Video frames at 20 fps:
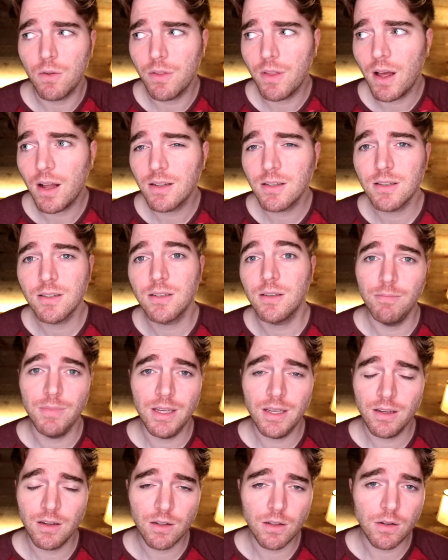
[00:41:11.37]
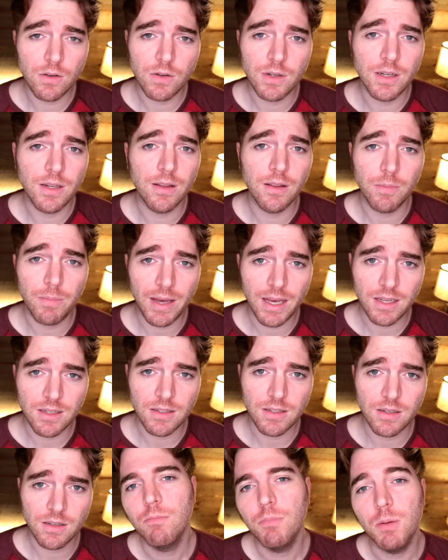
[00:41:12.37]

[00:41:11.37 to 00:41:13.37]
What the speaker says: thoughts, me included in the past.